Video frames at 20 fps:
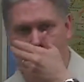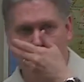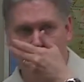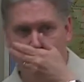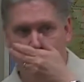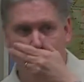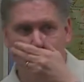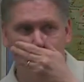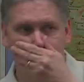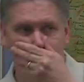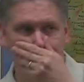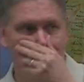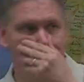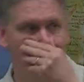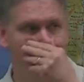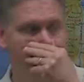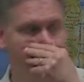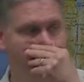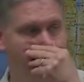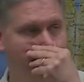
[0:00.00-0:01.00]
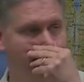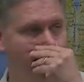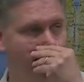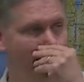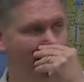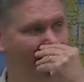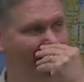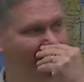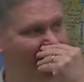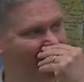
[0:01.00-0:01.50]
Vicki said it does
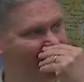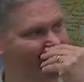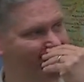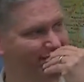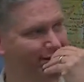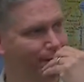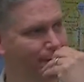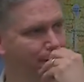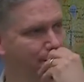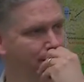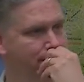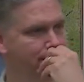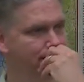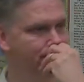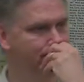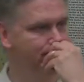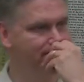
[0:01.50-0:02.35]
blow your mind